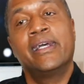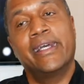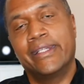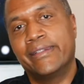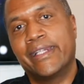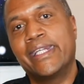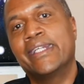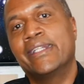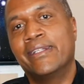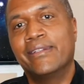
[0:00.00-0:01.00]
And they
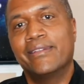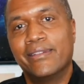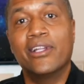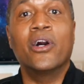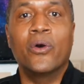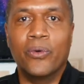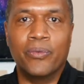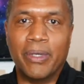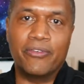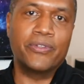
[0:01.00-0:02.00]
didn't know
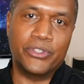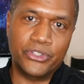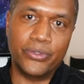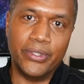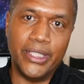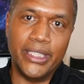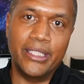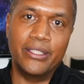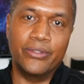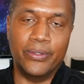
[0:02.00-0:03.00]
my full story,
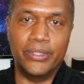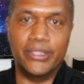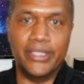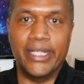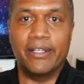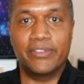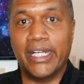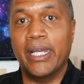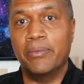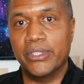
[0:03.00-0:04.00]
nor did they have
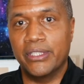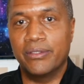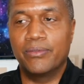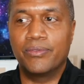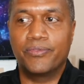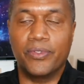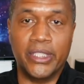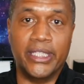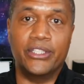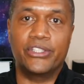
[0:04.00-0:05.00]
time to
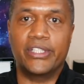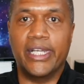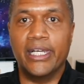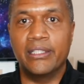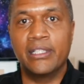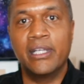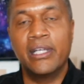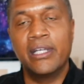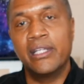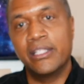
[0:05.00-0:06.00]
fully understand.
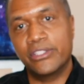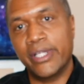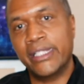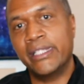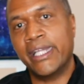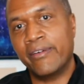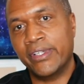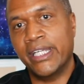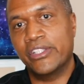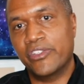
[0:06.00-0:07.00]
So I had to
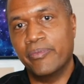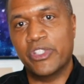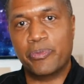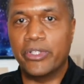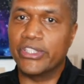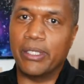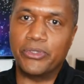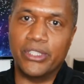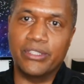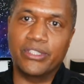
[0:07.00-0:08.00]
navigate some
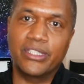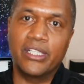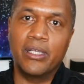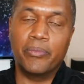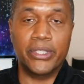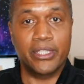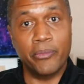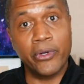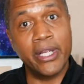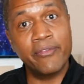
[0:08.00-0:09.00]
misperceptions, but the
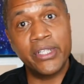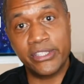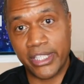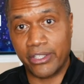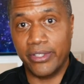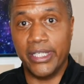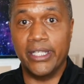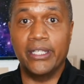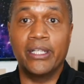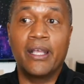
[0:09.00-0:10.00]
more evidence I
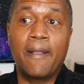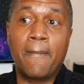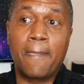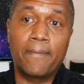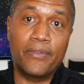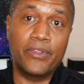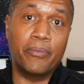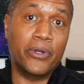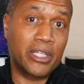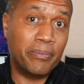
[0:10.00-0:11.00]
created, the
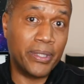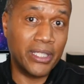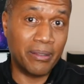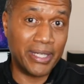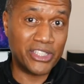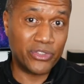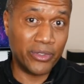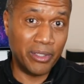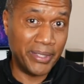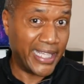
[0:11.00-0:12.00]
more compelling my
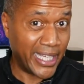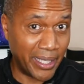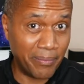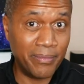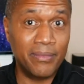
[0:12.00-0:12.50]
story became.